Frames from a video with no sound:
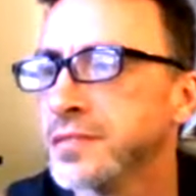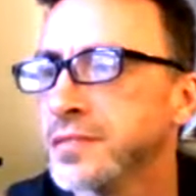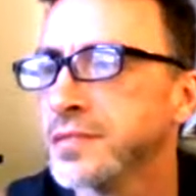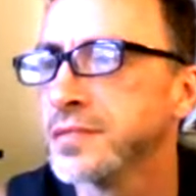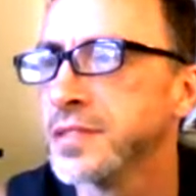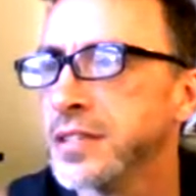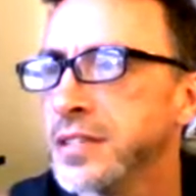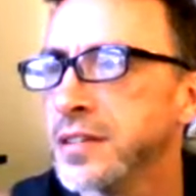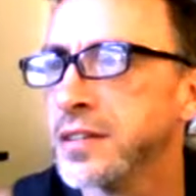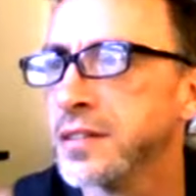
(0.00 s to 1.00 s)

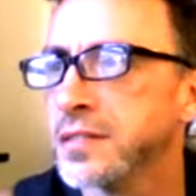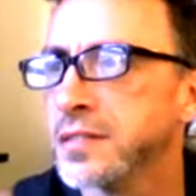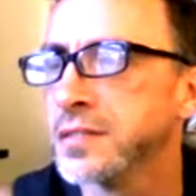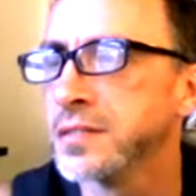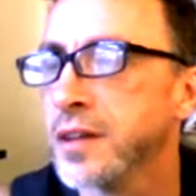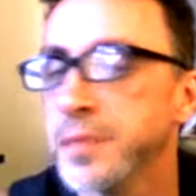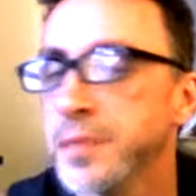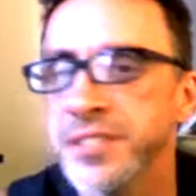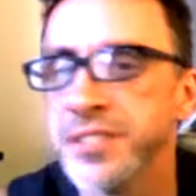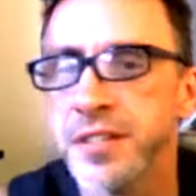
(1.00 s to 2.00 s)
the ups and the
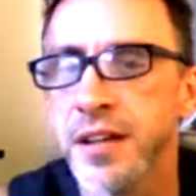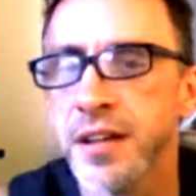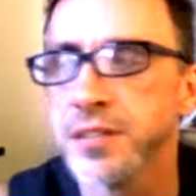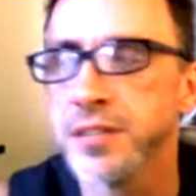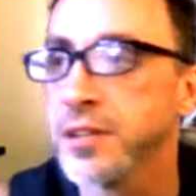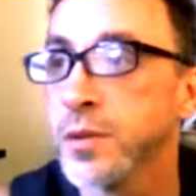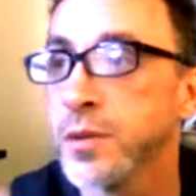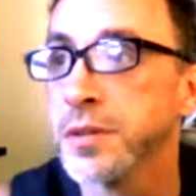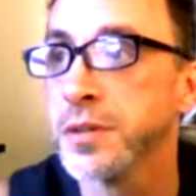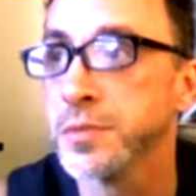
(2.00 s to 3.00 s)
downs. I know it
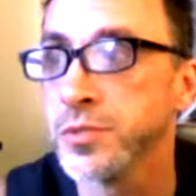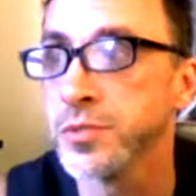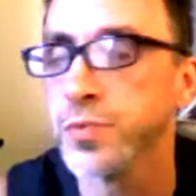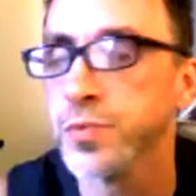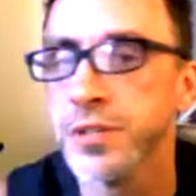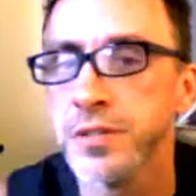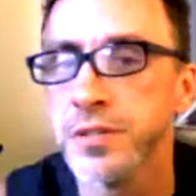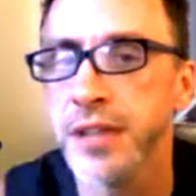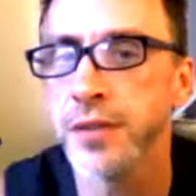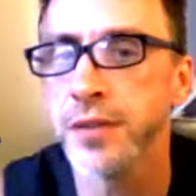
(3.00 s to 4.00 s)
was a real
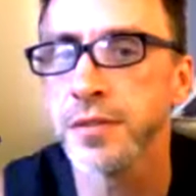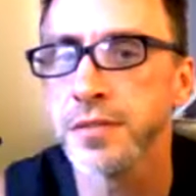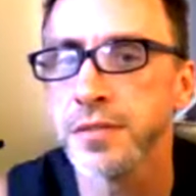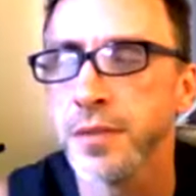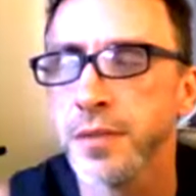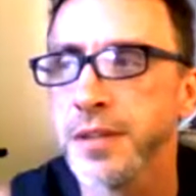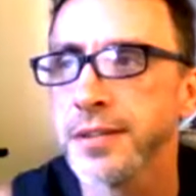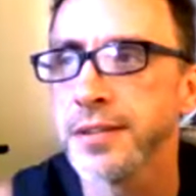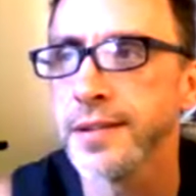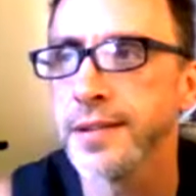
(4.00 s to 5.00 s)
downer that we ended on,
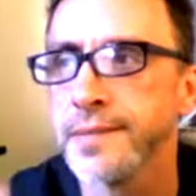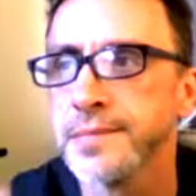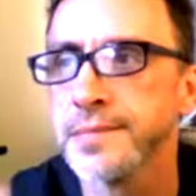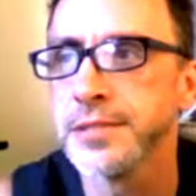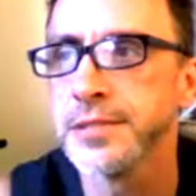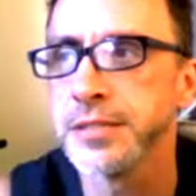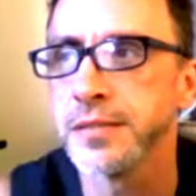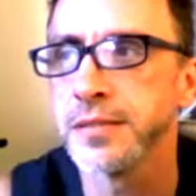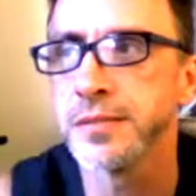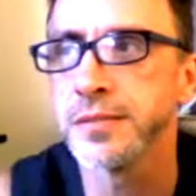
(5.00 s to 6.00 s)
so we're
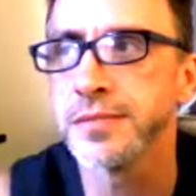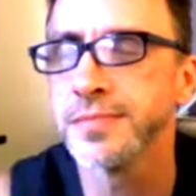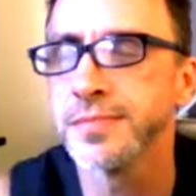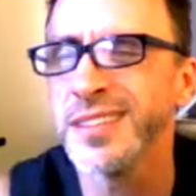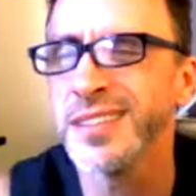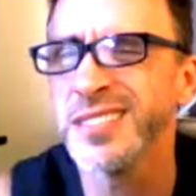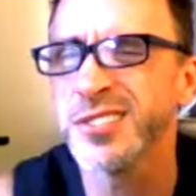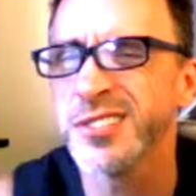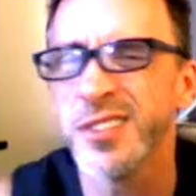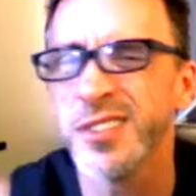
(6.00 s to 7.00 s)
not going to start
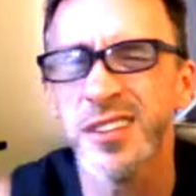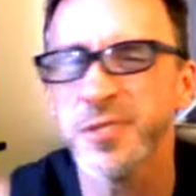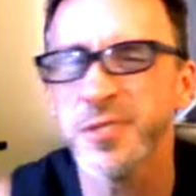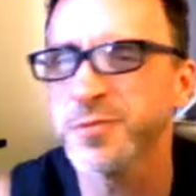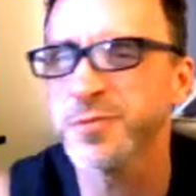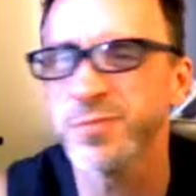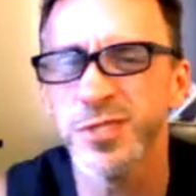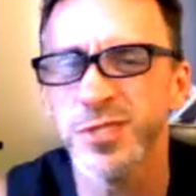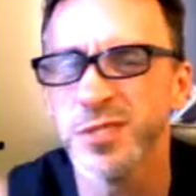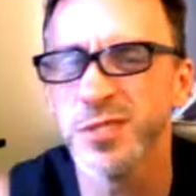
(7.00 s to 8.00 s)
off real
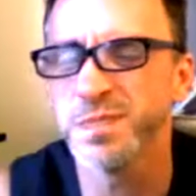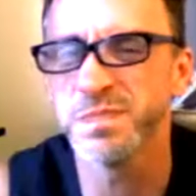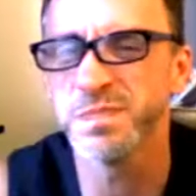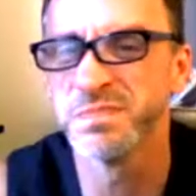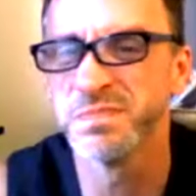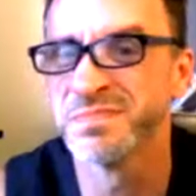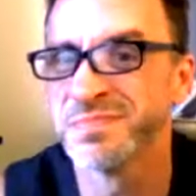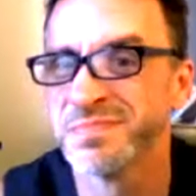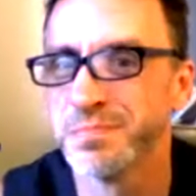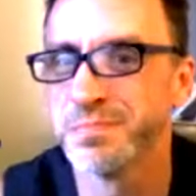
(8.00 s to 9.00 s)

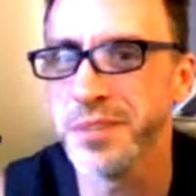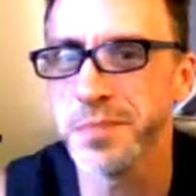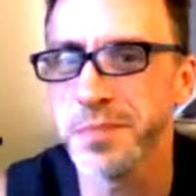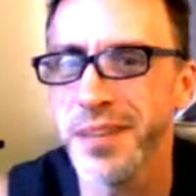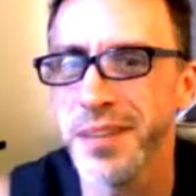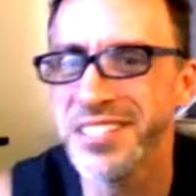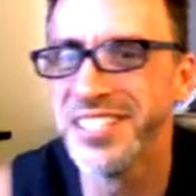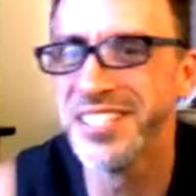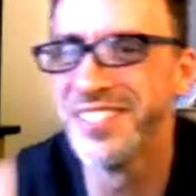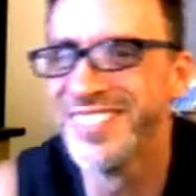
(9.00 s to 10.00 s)
big and positive.